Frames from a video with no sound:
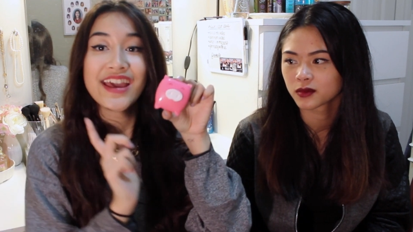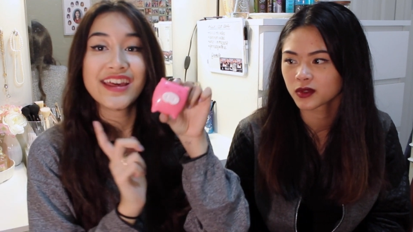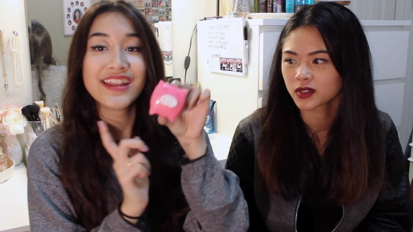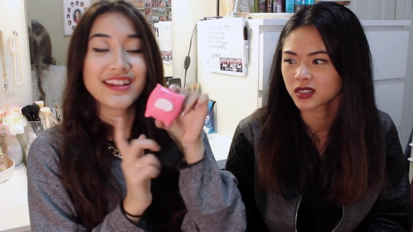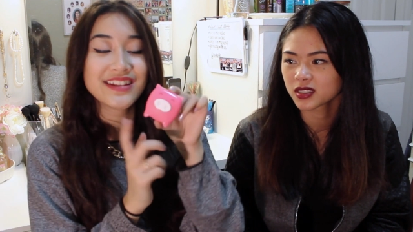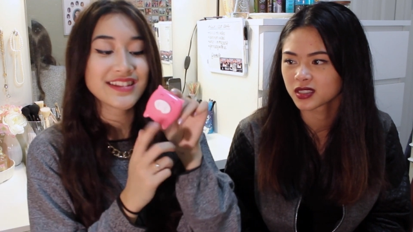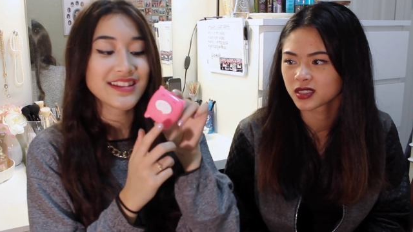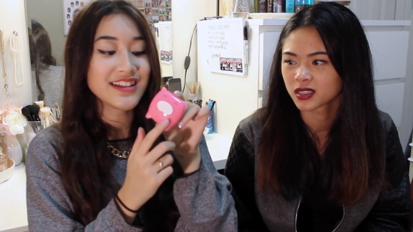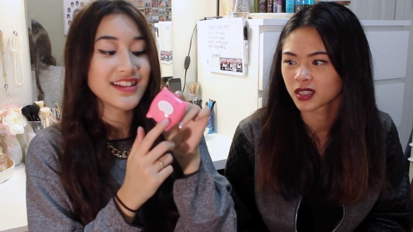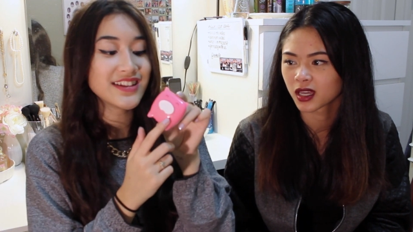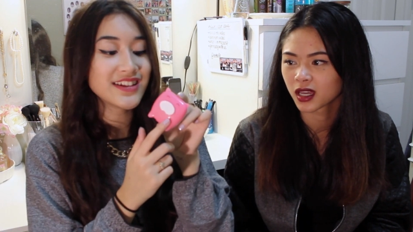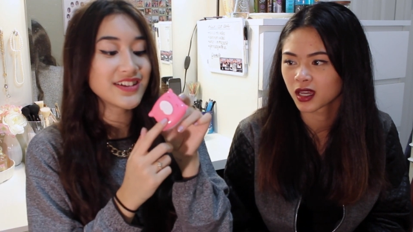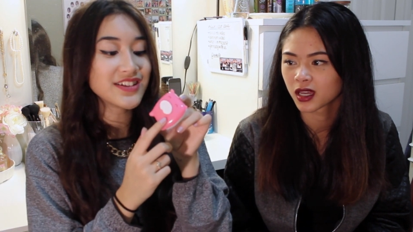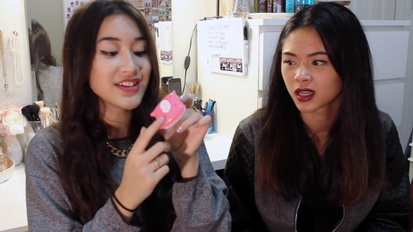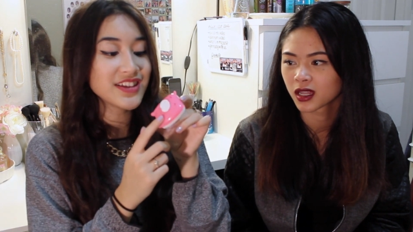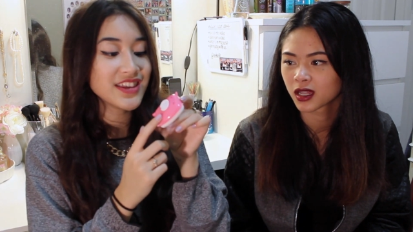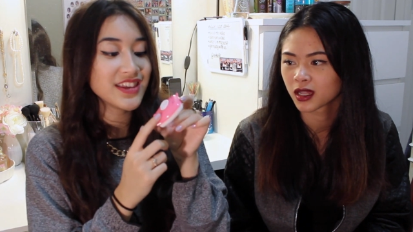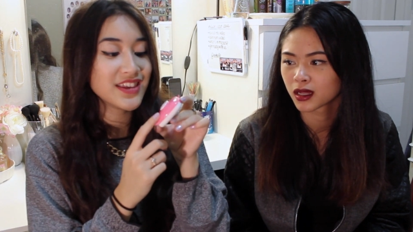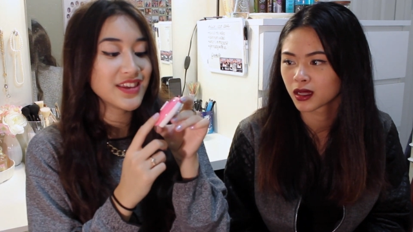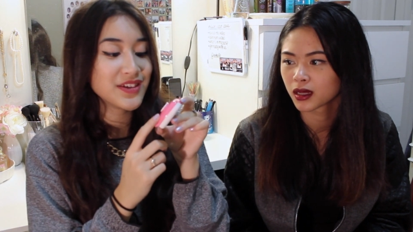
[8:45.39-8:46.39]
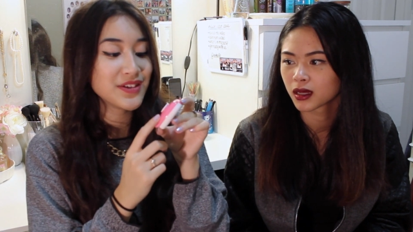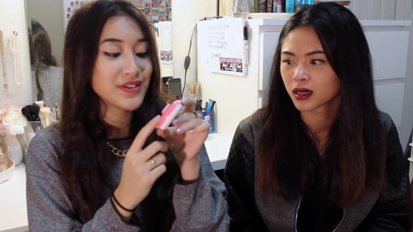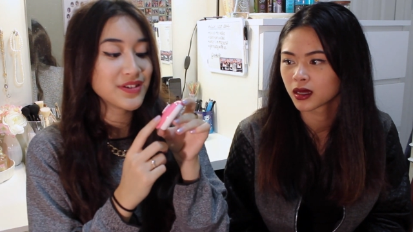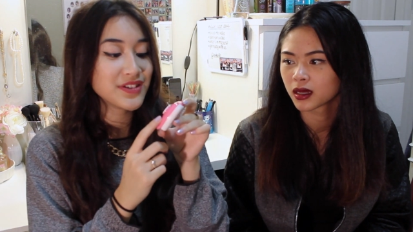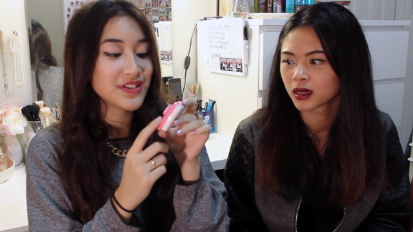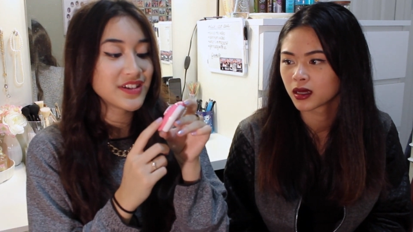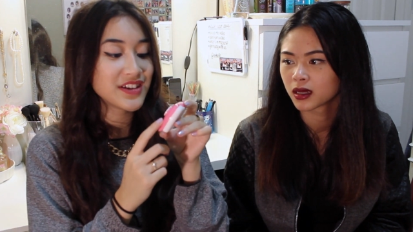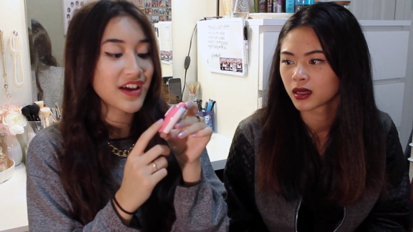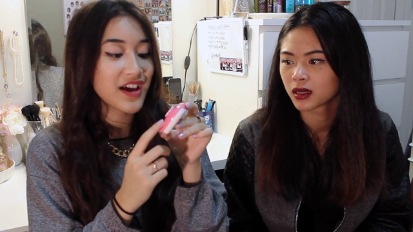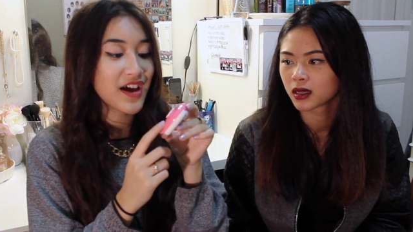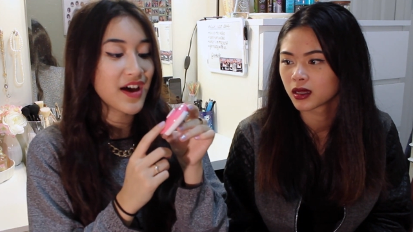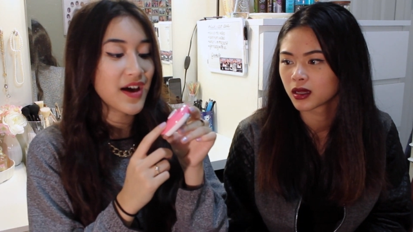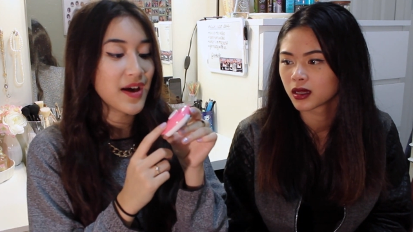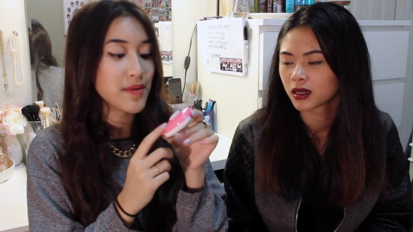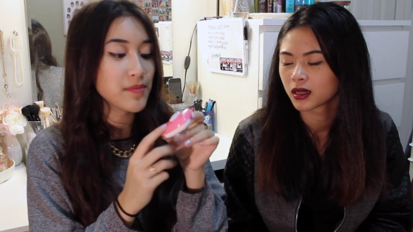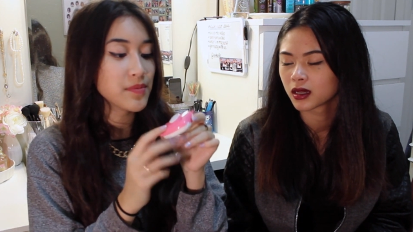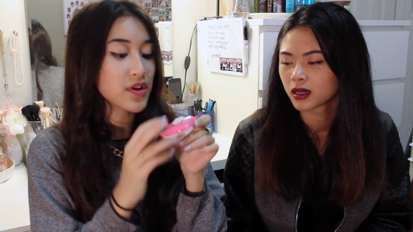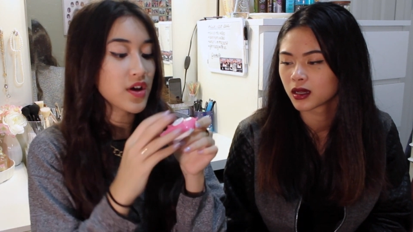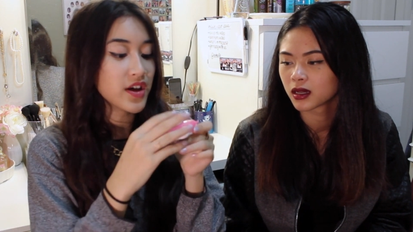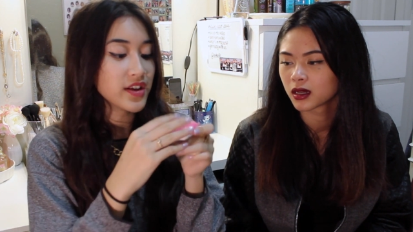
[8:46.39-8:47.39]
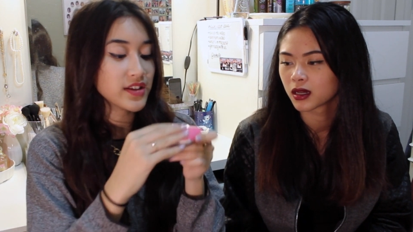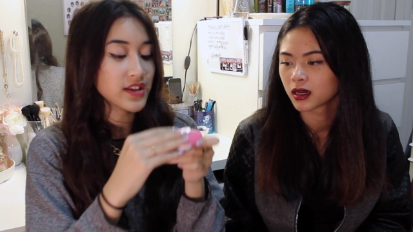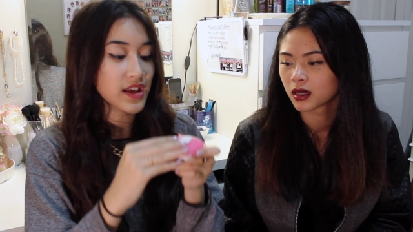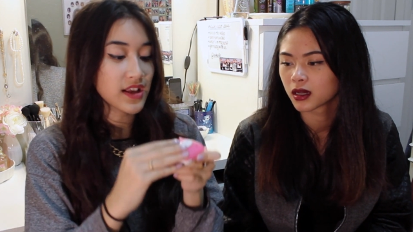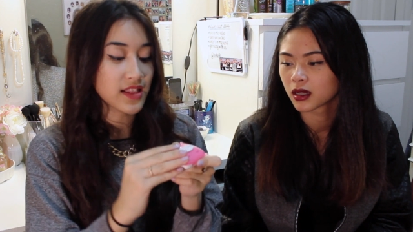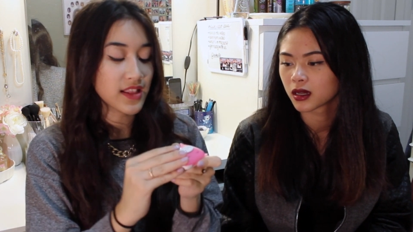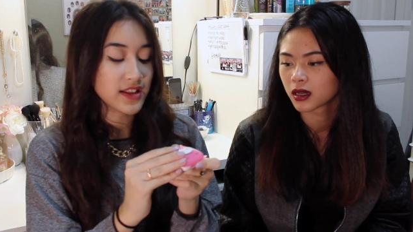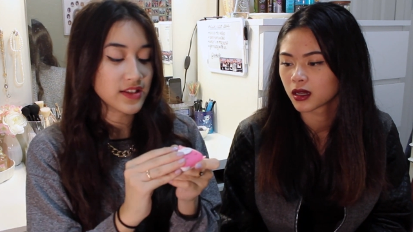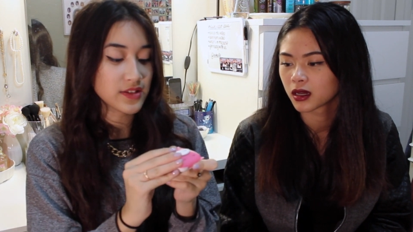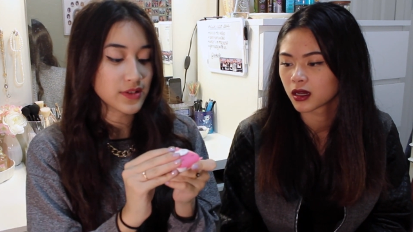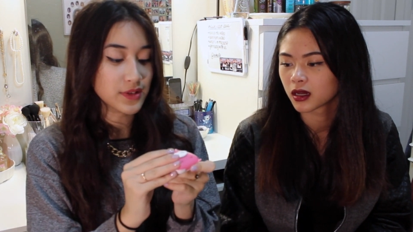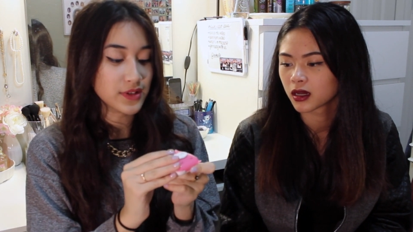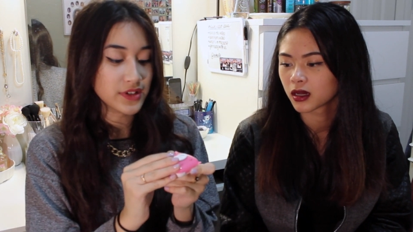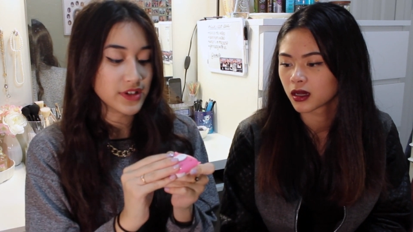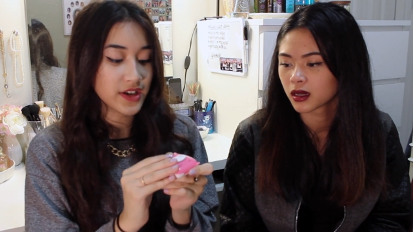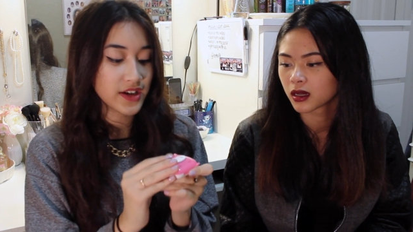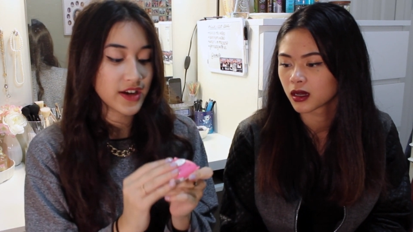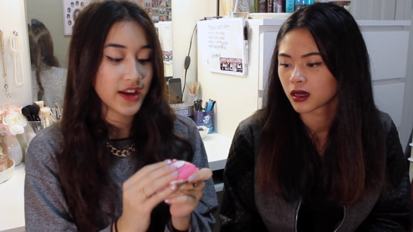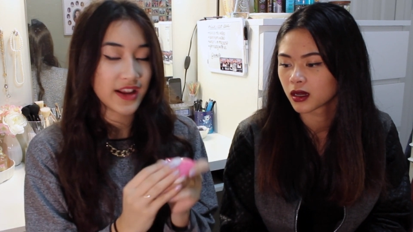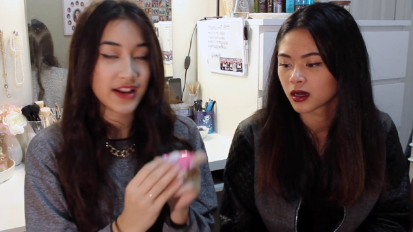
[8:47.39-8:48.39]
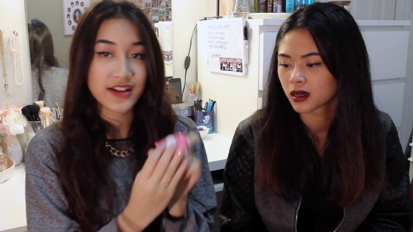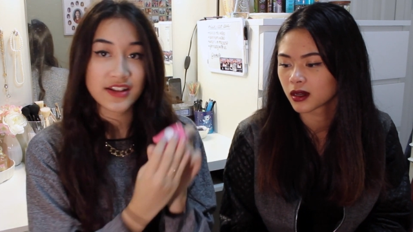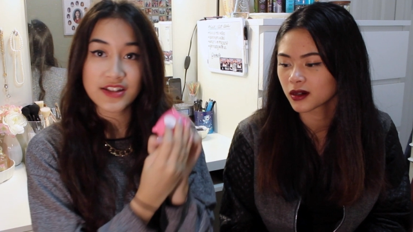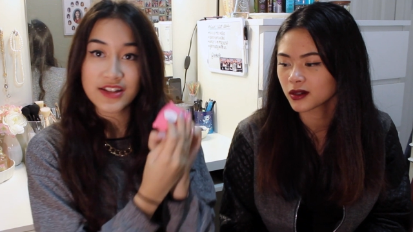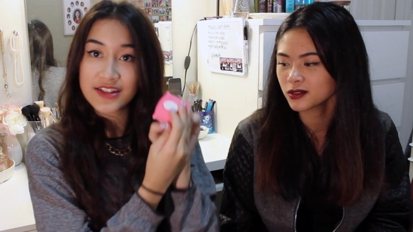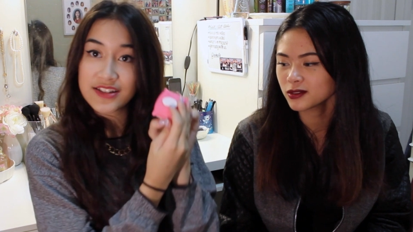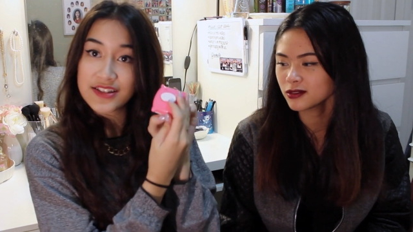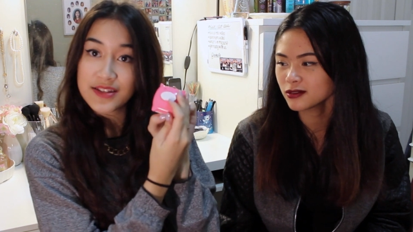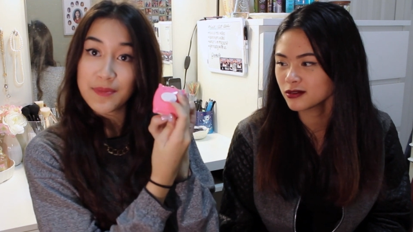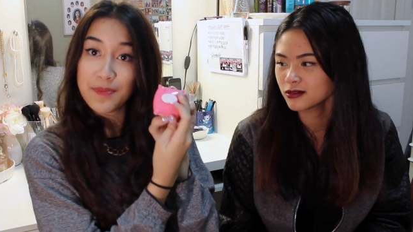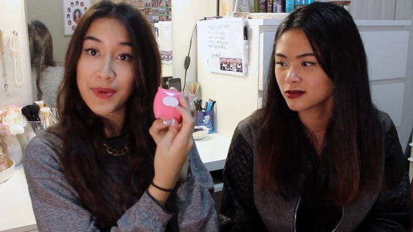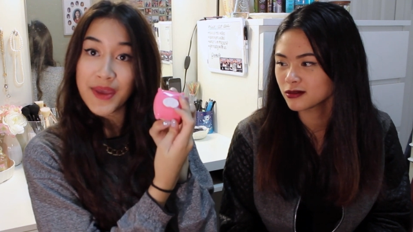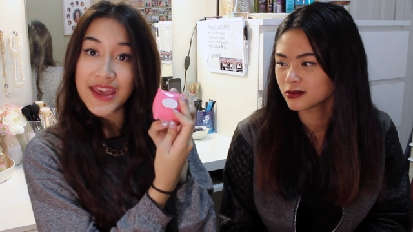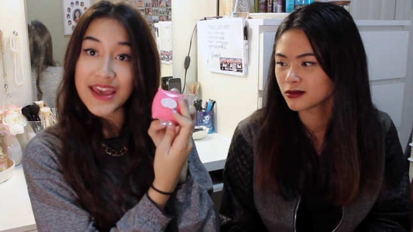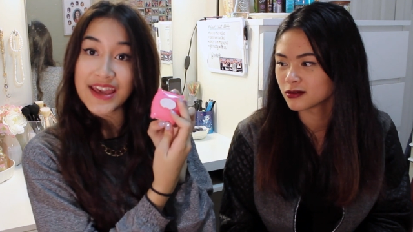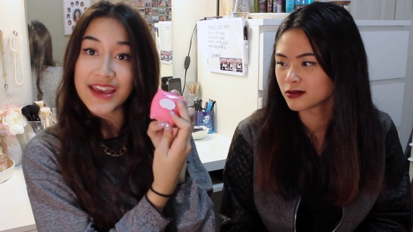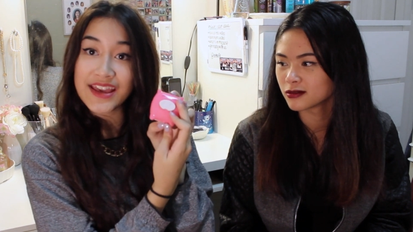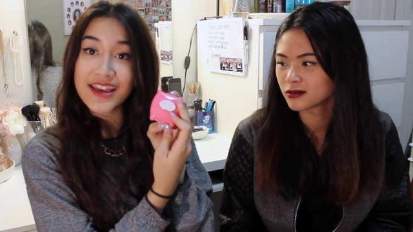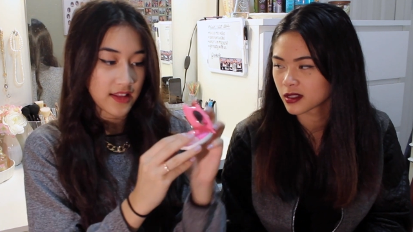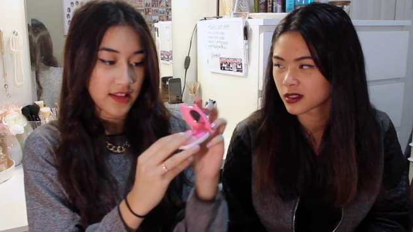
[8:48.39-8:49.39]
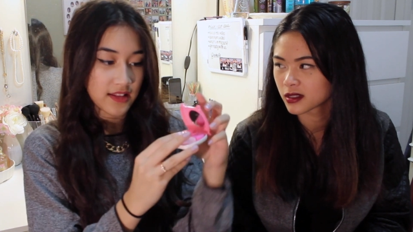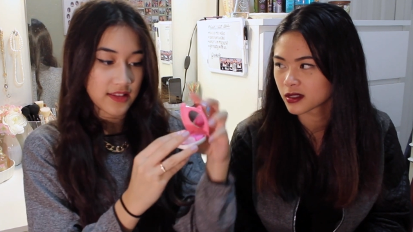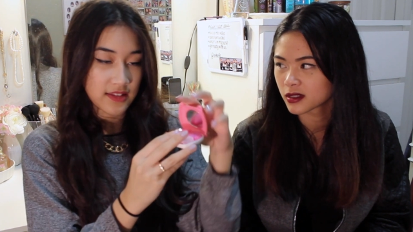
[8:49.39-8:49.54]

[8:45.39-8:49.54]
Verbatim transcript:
Speaker 1: it is a little cute um, contact lens holder, and it's a mm. pig.